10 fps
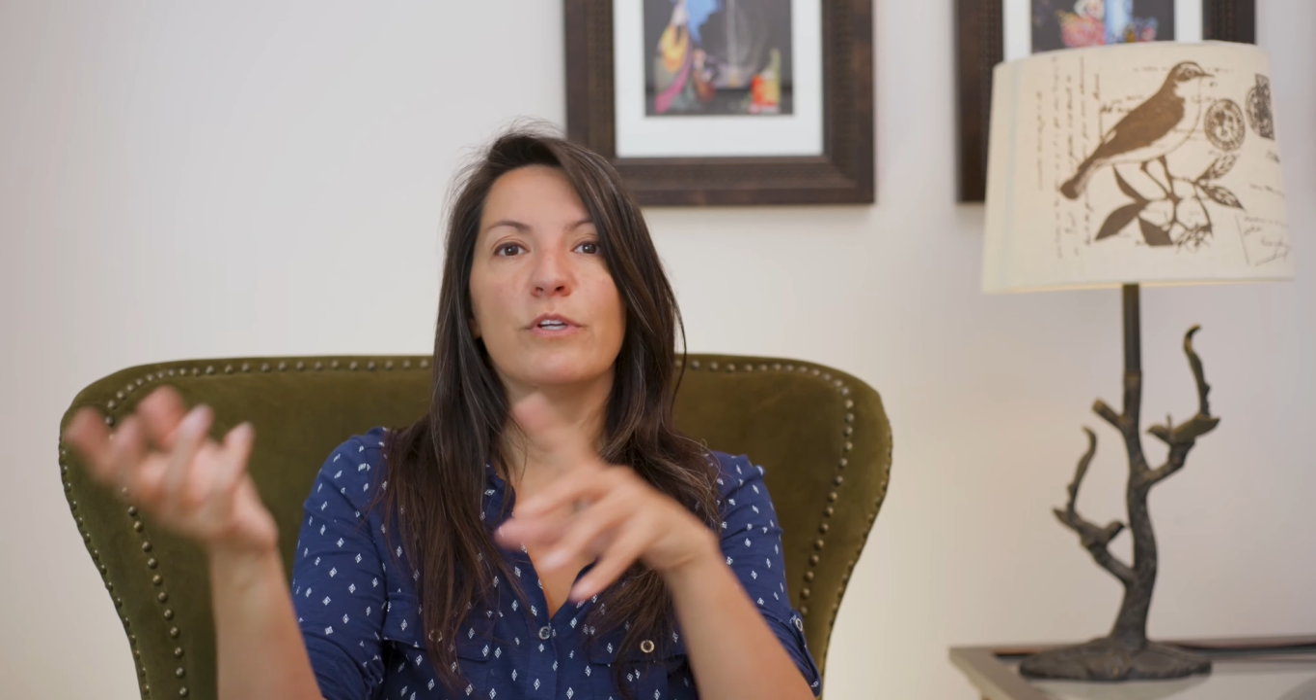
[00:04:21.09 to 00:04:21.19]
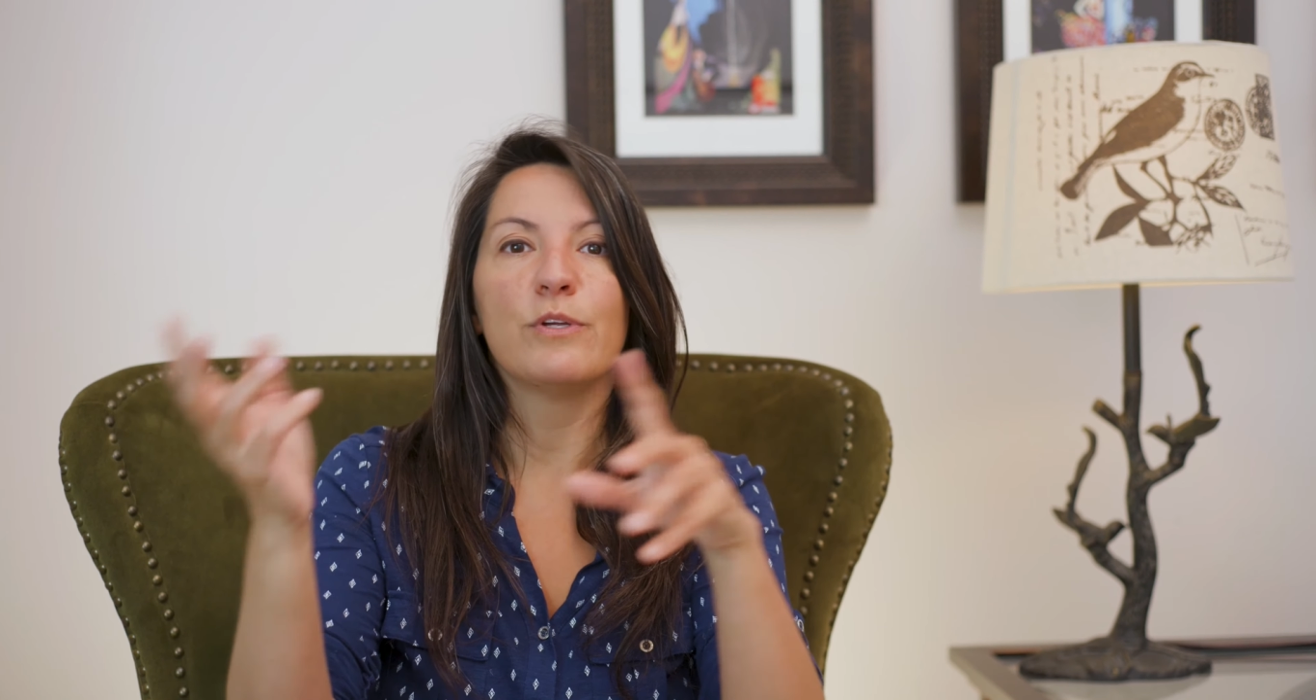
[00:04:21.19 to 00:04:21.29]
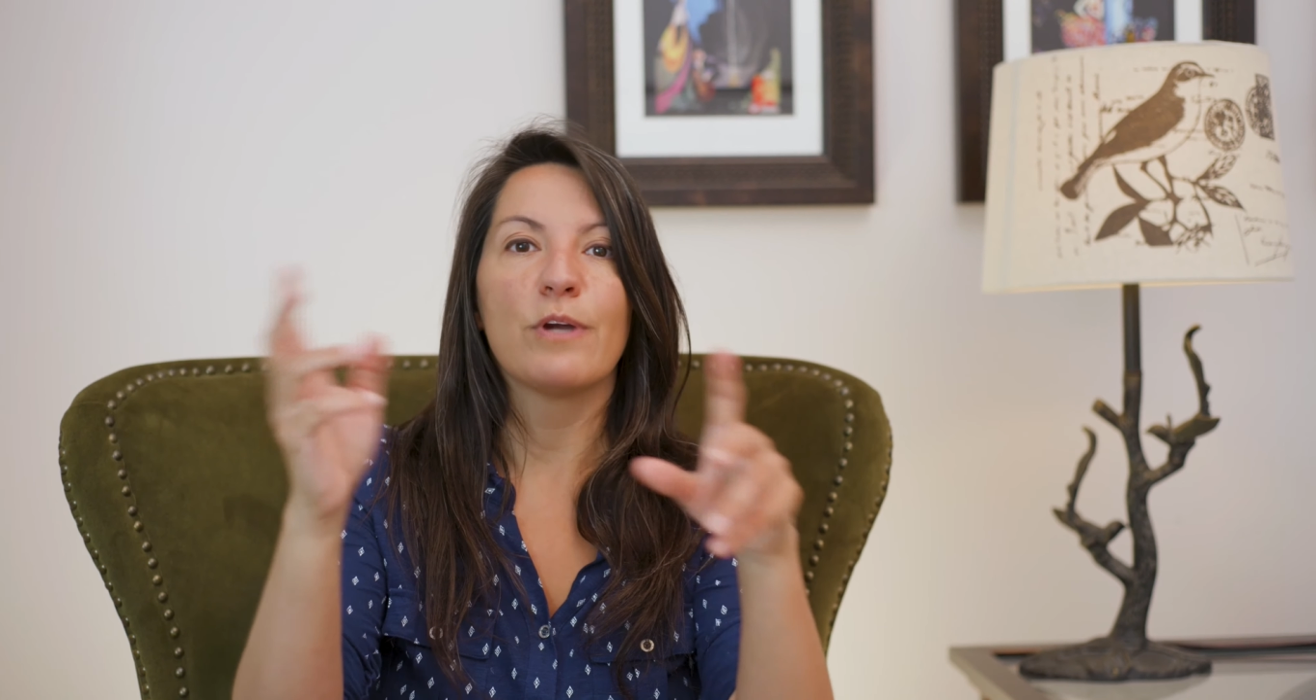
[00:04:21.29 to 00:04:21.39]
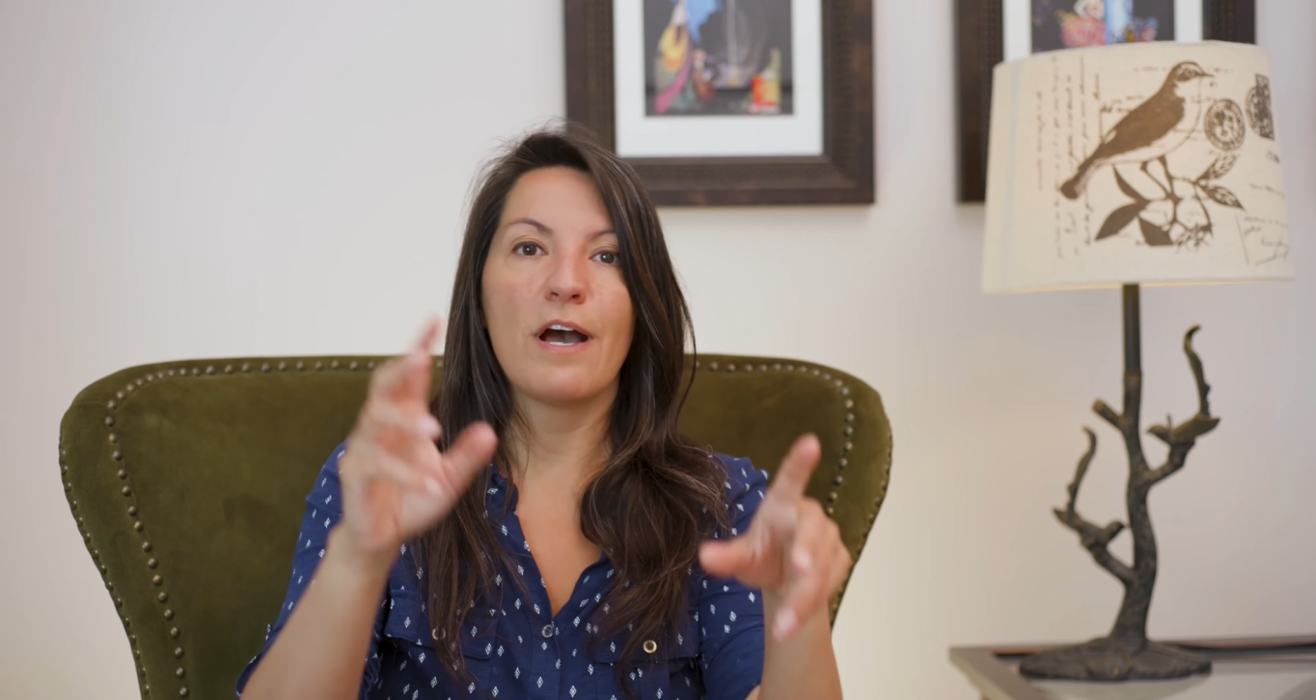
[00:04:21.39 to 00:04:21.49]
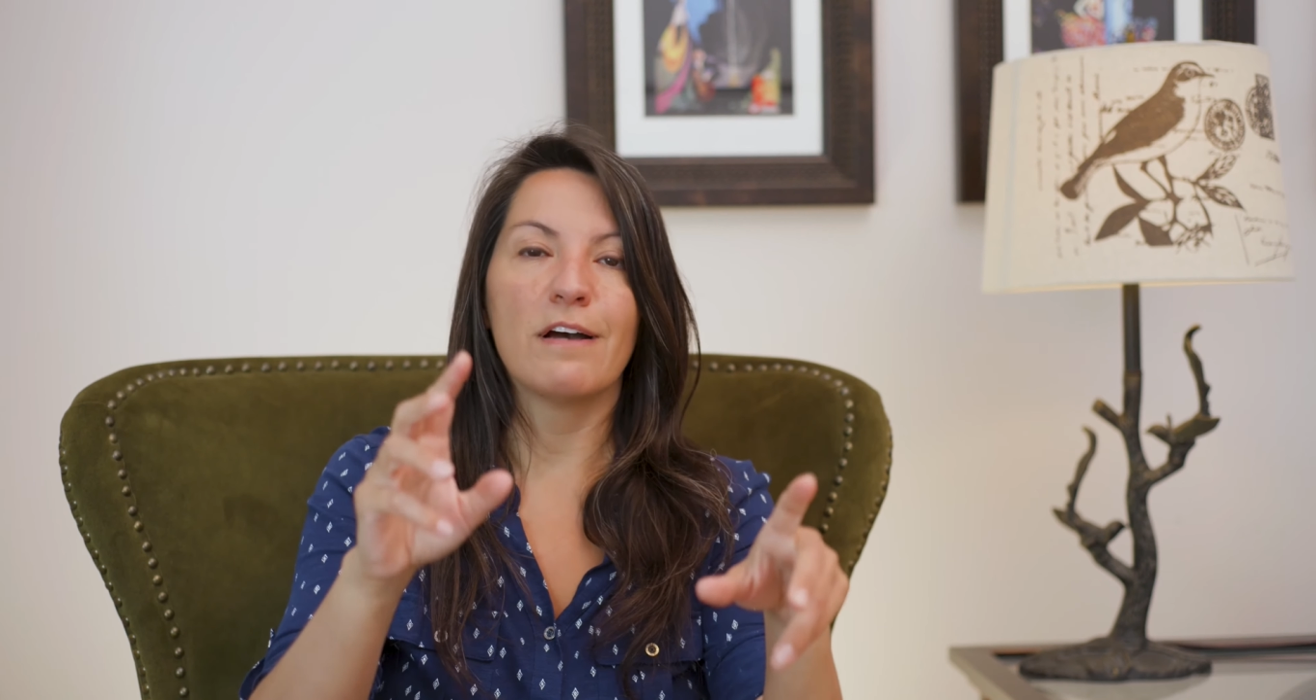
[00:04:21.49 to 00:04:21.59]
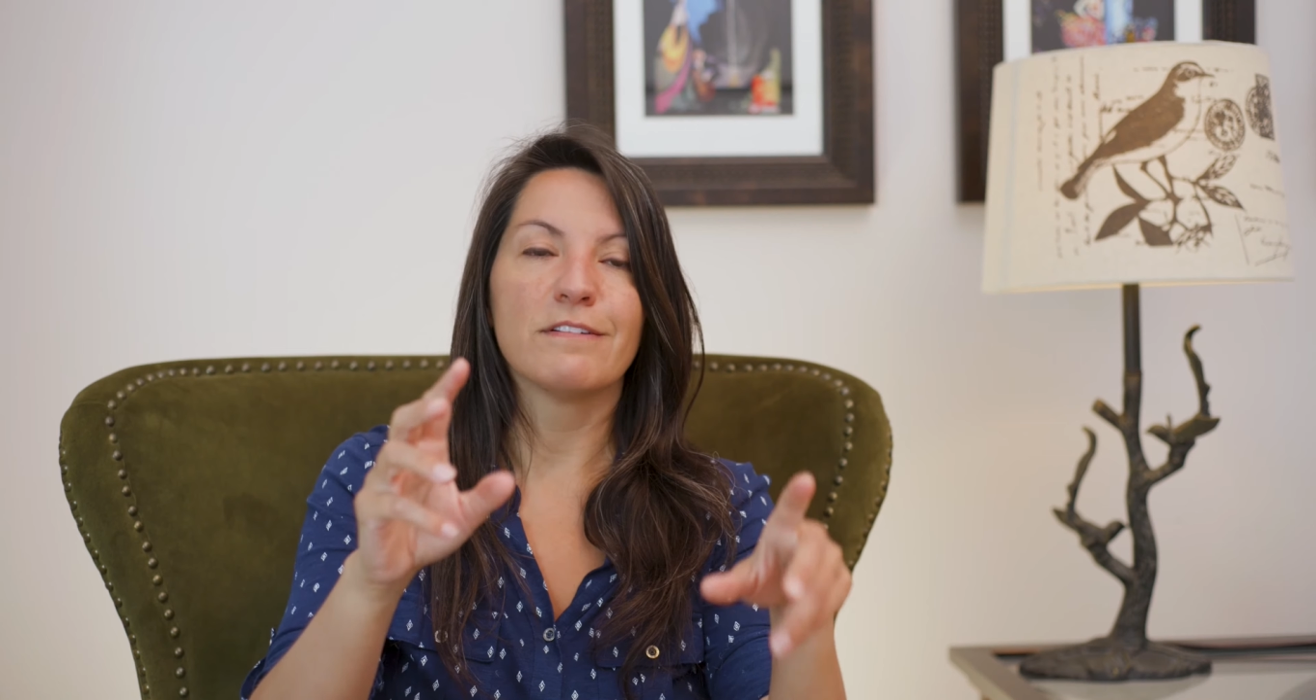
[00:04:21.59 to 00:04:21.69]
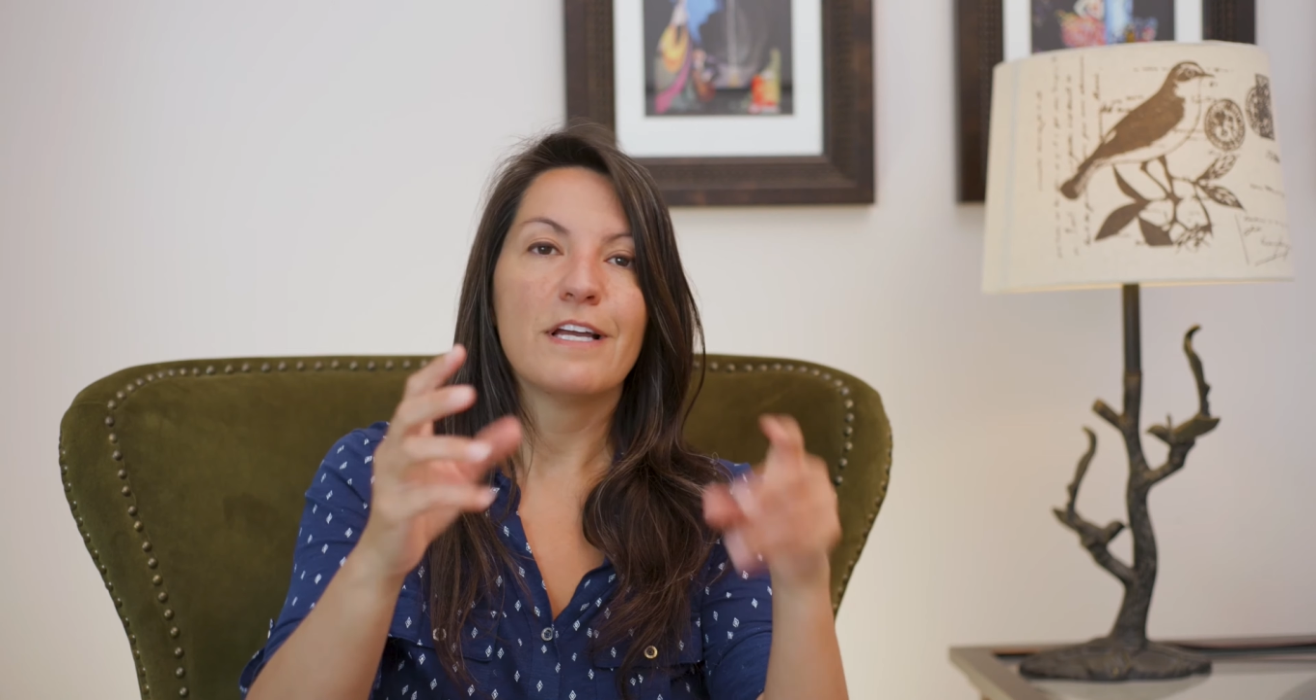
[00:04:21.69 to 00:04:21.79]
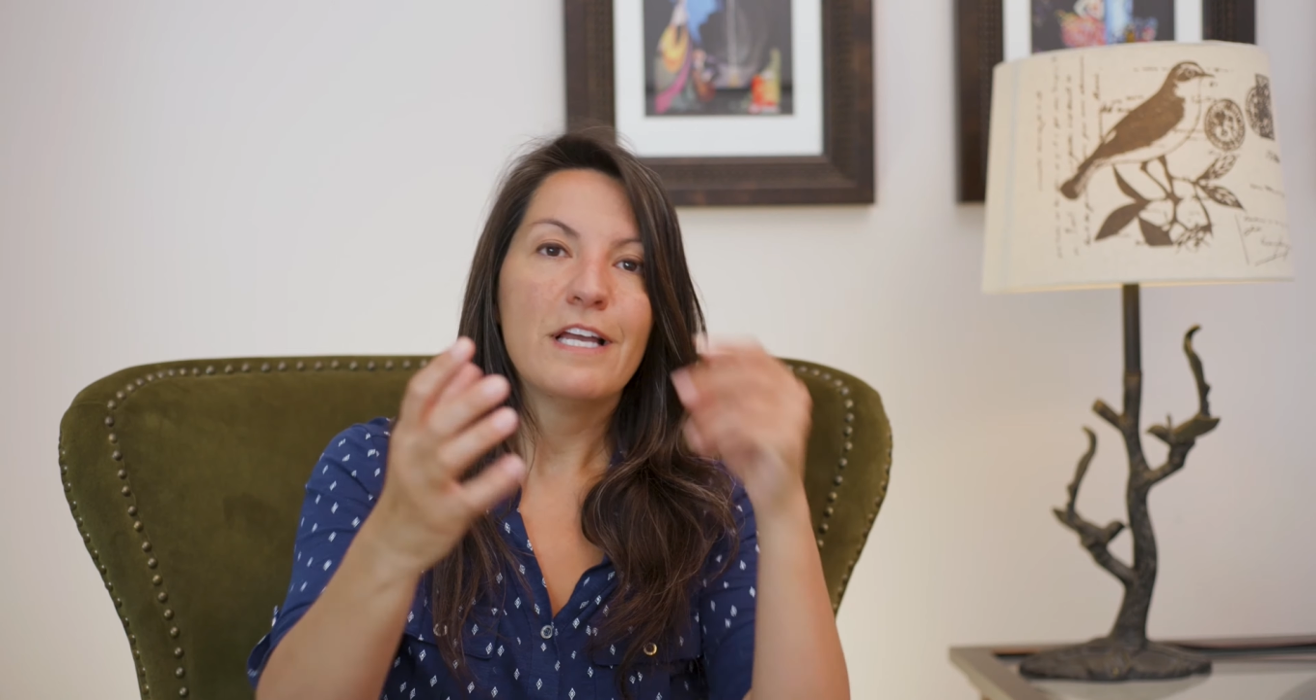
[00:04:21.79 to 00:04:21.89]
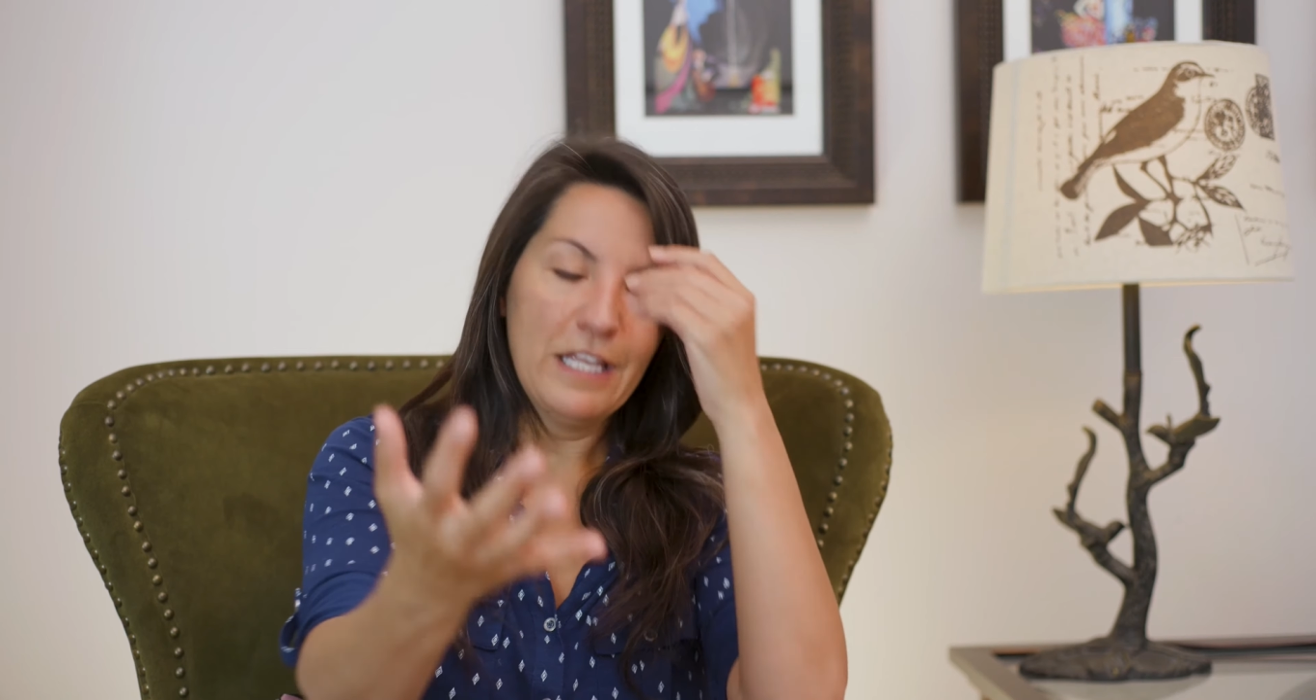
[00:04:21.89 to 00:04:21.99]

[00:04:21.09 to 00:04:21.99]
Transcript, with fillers: that you have,